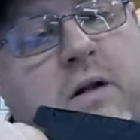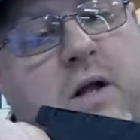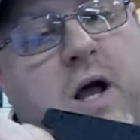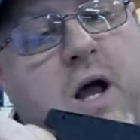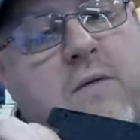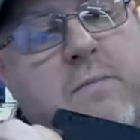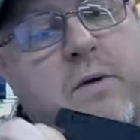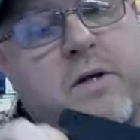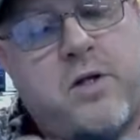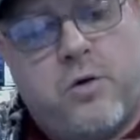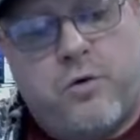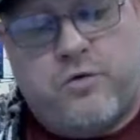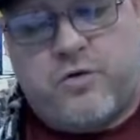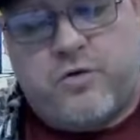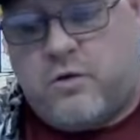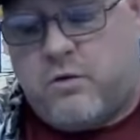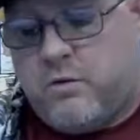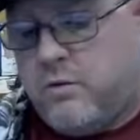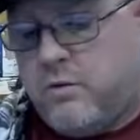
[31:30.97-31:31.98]
I've been
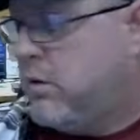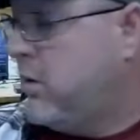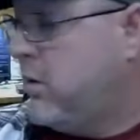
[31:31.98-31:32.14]
using